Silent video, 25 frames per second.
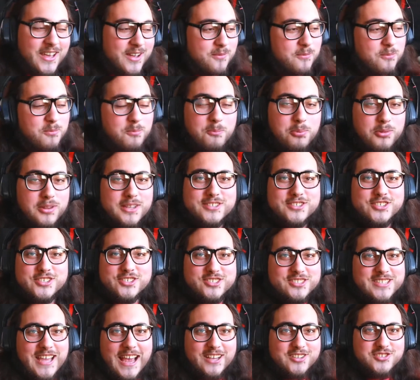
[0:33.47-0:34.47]
Blizzard
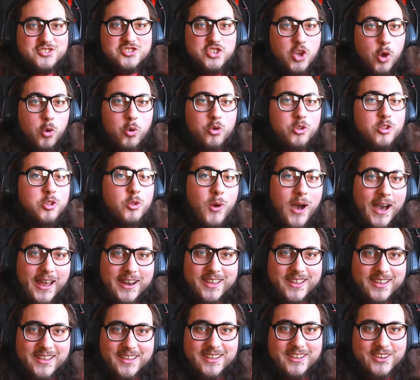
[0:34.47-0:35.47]
just has no clue how
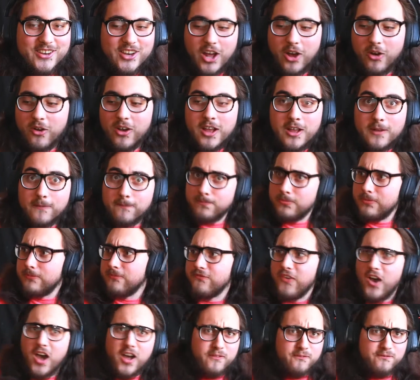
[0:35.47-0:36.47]
to,
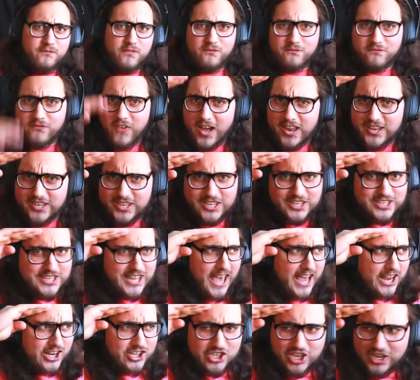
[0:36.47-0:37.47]
fun
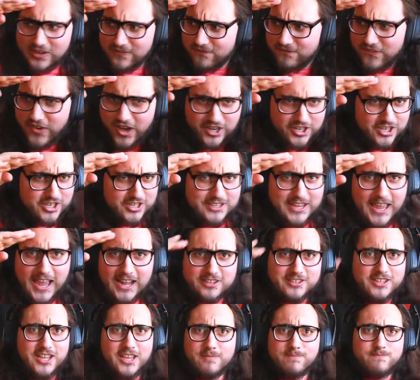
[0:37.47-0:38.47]
detected,
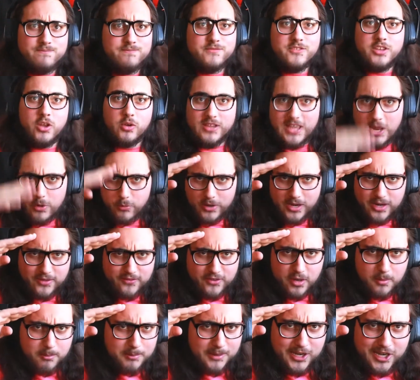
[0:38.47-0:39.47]
get rid of
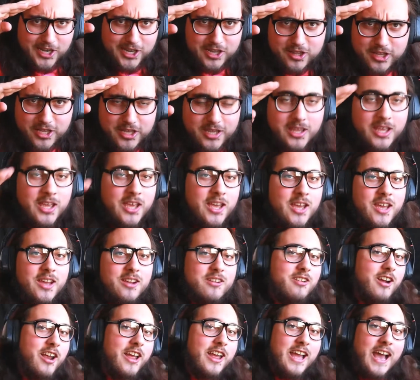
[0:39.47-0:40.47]
it immediately,
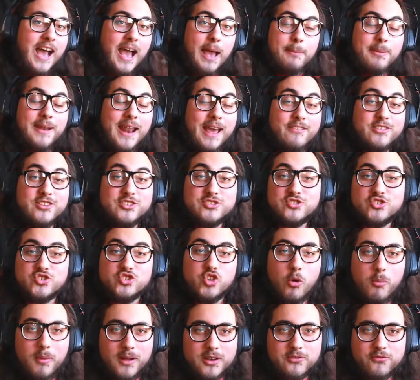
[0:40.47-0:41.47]
right? I've been having
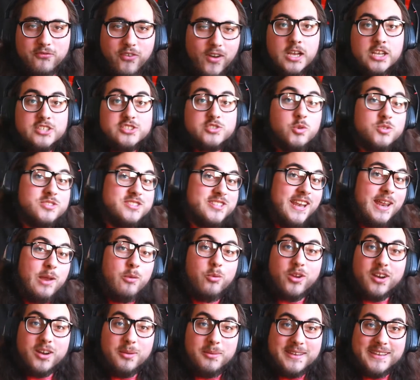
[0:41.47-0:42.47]
so much fun. So today
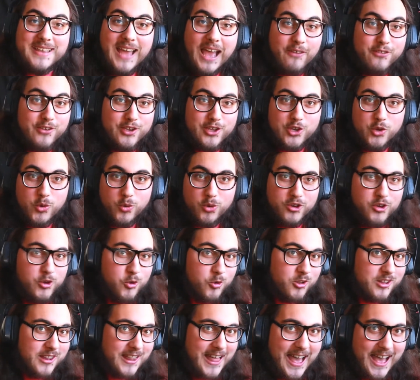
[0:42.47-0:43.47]
we're going to be diving into a
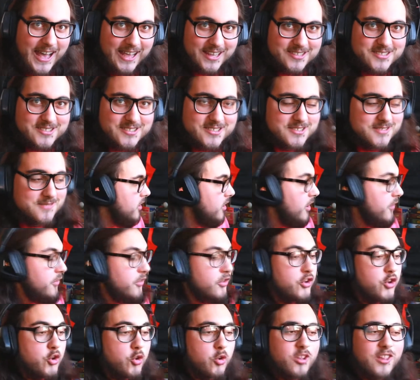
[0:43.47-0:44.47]
new class.
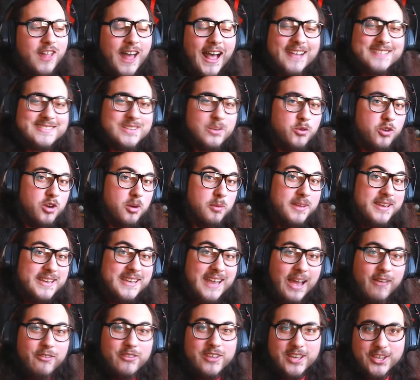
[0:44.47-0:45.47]
The new class that we're going to be
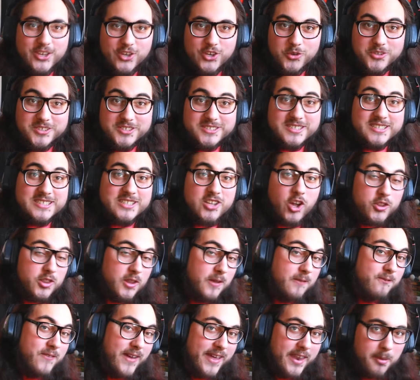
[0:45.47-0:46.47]
diving into is called the
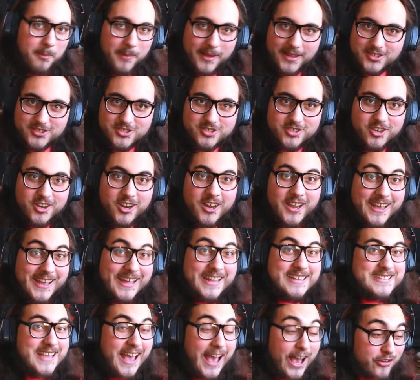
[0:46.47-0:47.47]
Venomancer.
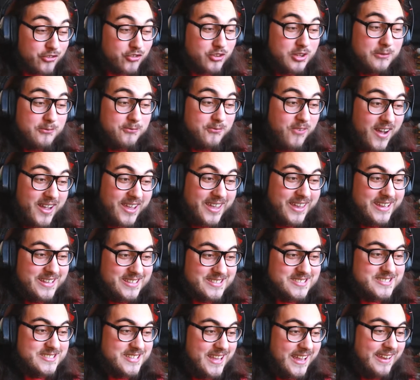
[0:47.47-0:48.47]
It's actually fucking
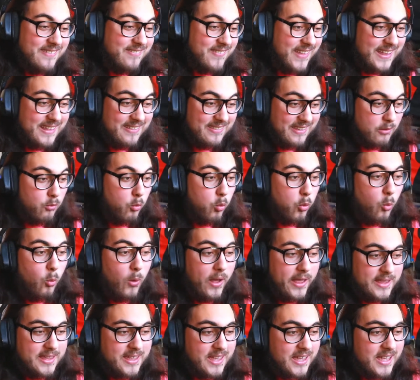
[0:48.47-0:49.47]
insane.
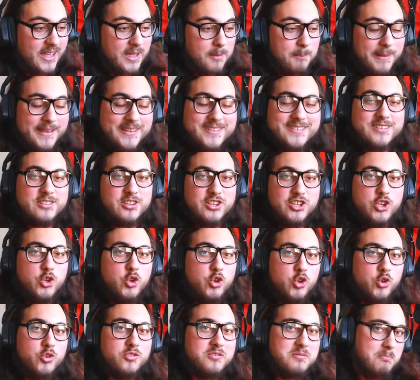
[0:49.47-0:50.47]
Like basically you
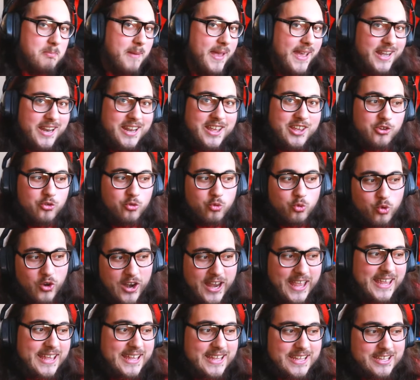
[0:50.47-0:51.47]
use mana and
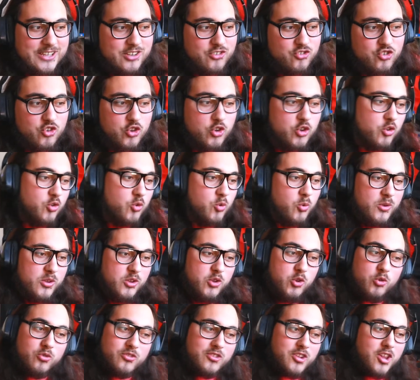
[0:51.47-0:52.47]
rage, you
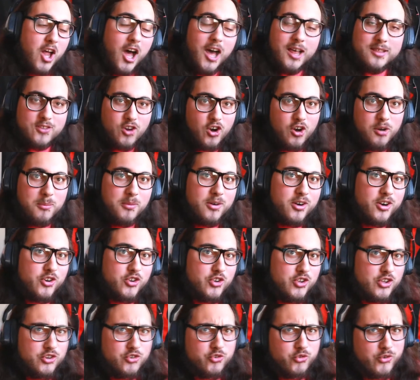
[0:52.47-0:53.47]
use cloth armor, you
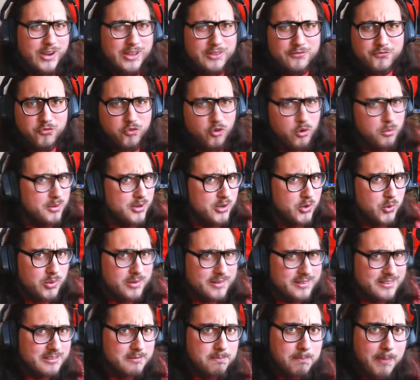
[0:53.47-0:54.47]
could transform into a
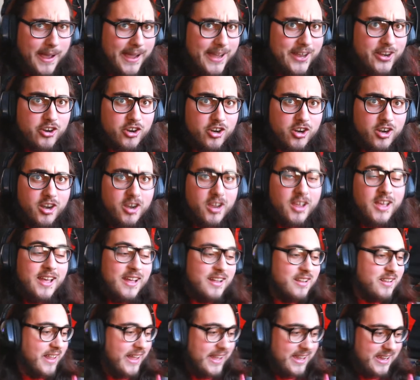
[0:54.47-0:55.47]
spider.
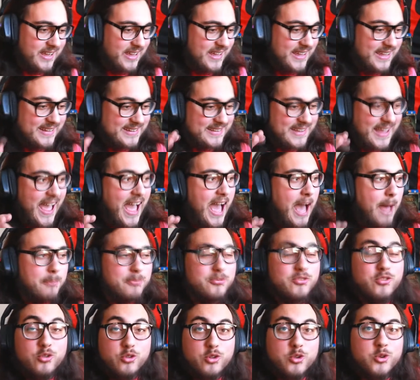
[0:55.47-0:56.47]
Like, it's
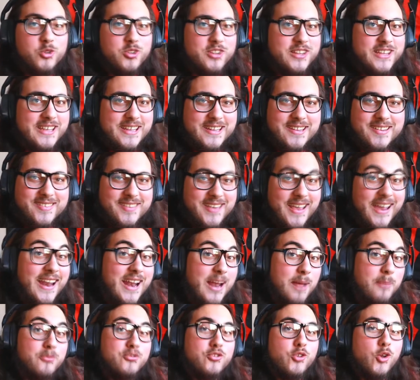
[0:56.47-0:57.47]
absolutely insane.
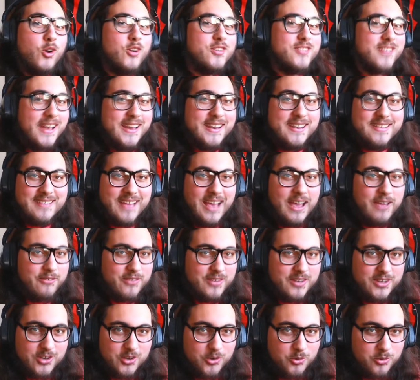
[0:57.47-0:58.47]
I'm so excited
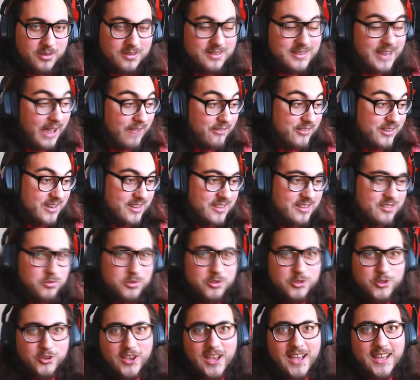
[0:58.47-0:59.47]
to dive into this
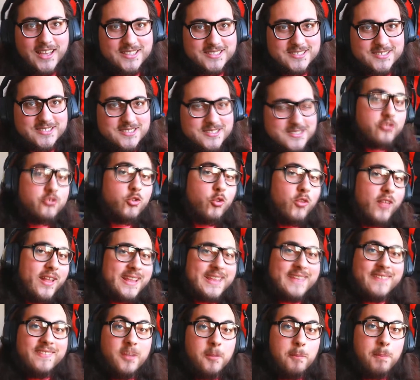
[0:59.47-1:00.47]
with you guys. So like in the